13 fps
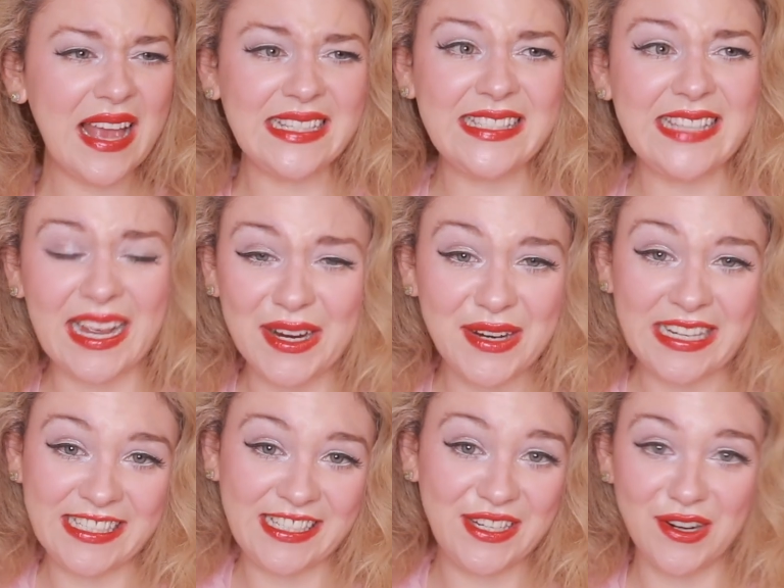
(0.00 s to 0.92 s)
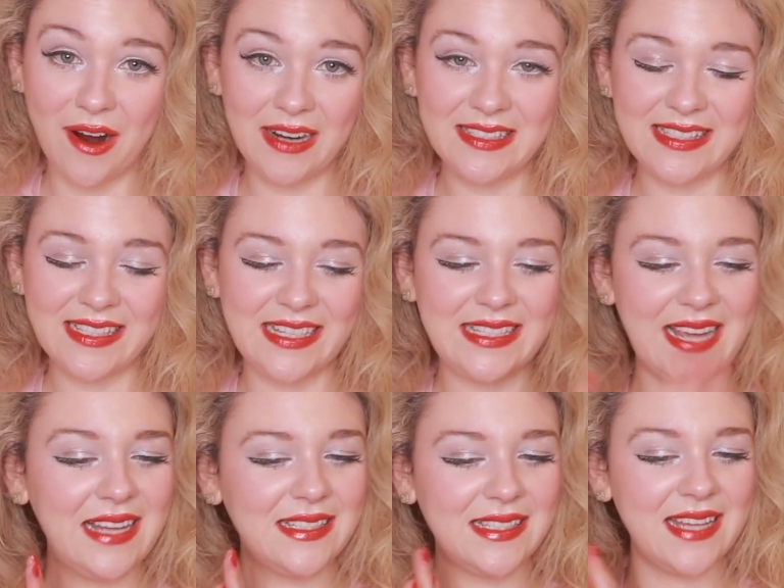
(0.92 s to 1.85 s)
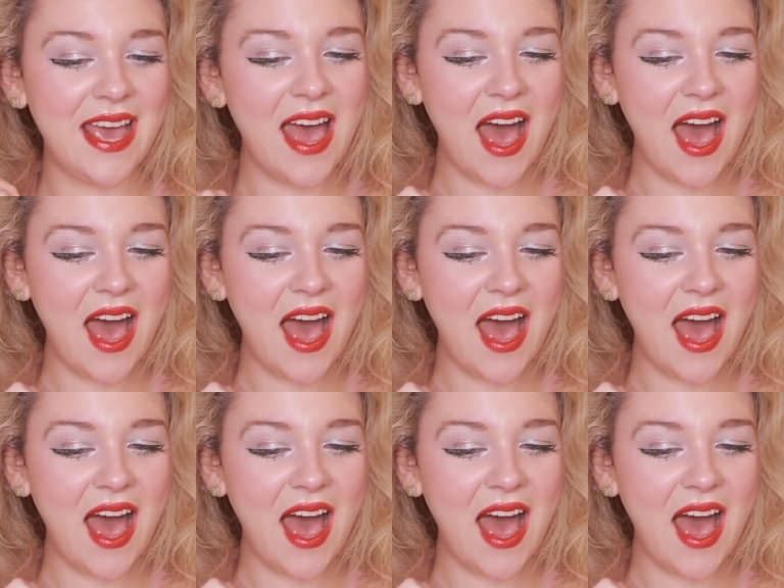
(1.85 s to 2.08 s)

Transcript: decorate to your heart's content.